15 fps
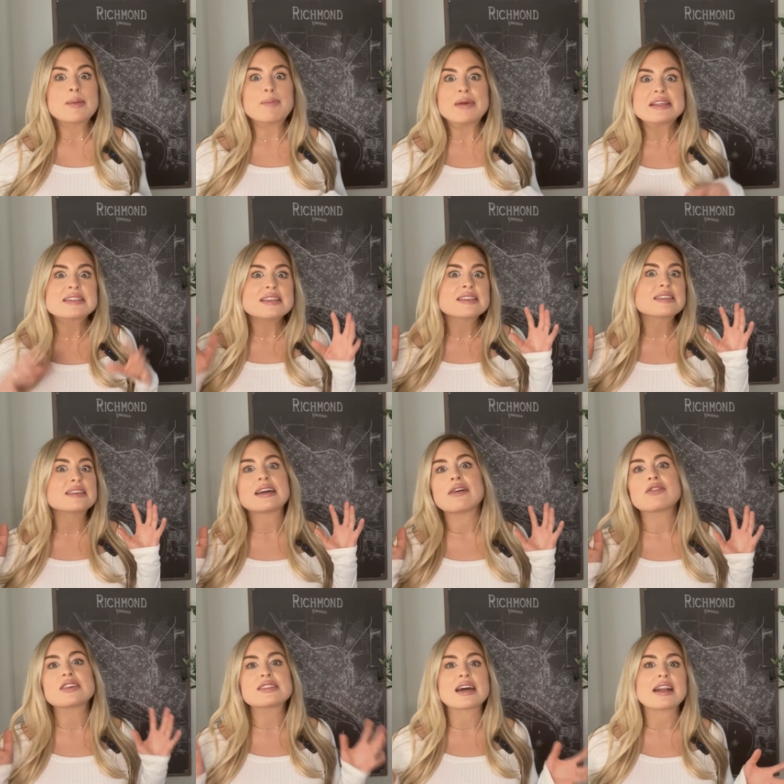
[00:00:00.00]
businesses
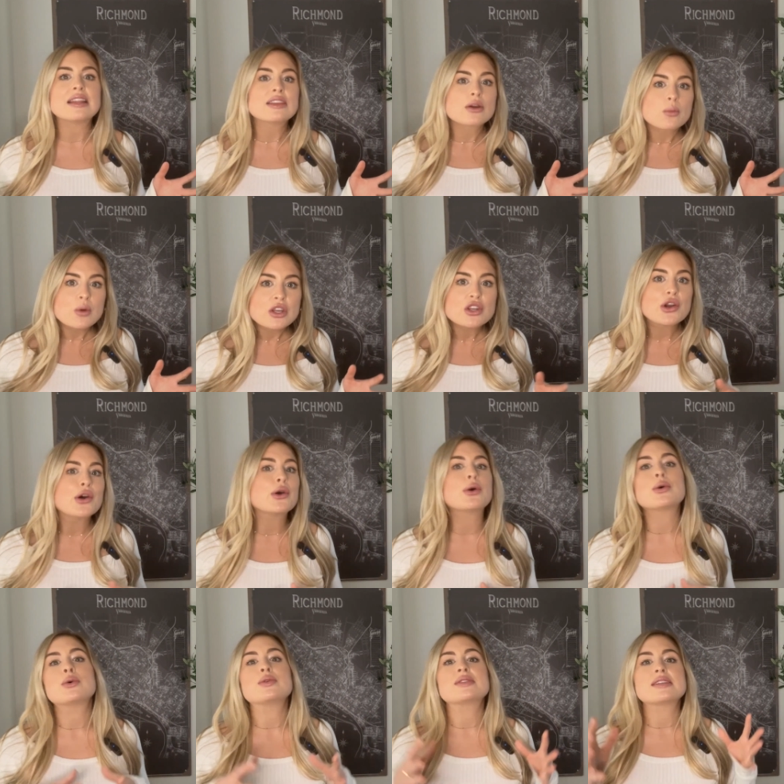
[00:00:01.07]
have the sign in their
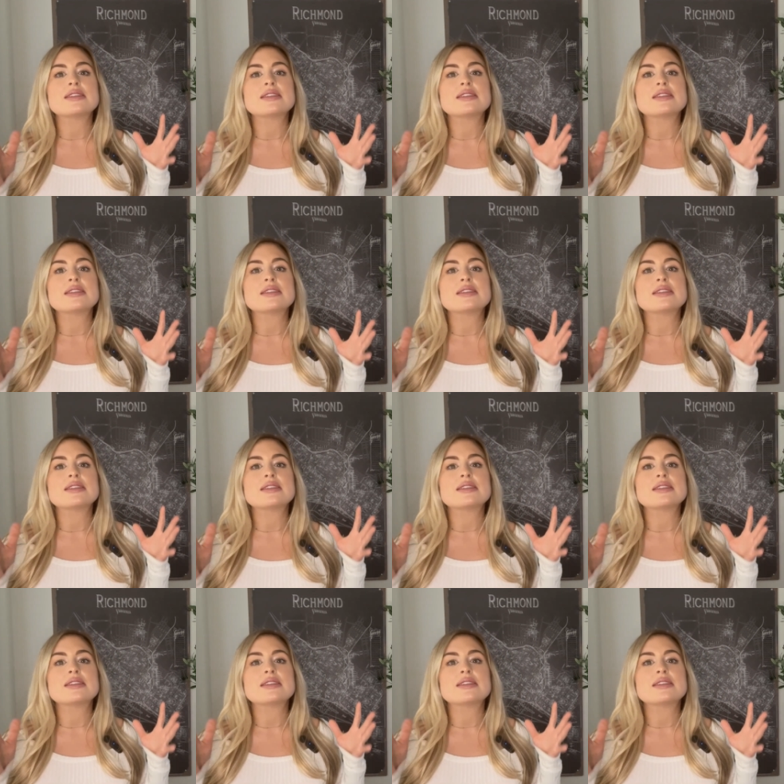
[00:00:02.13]
windows,